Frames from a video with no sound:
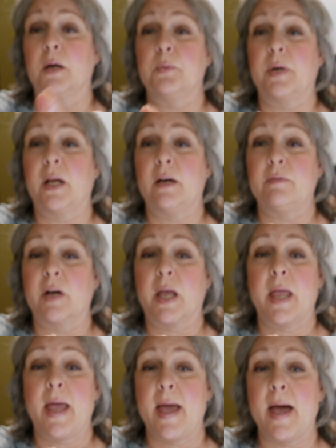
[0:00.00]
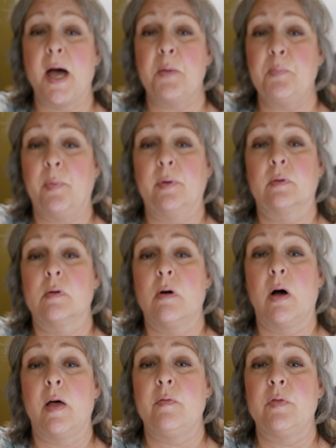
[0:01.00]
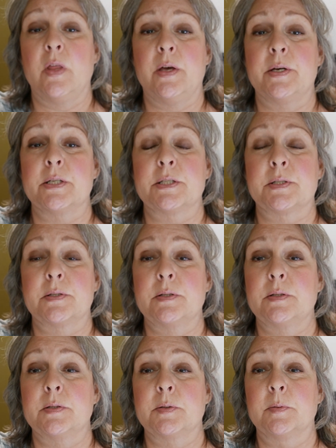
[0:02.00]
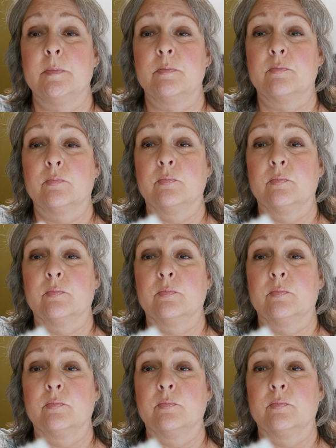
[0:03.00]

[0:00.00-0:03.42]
I would have a cap on this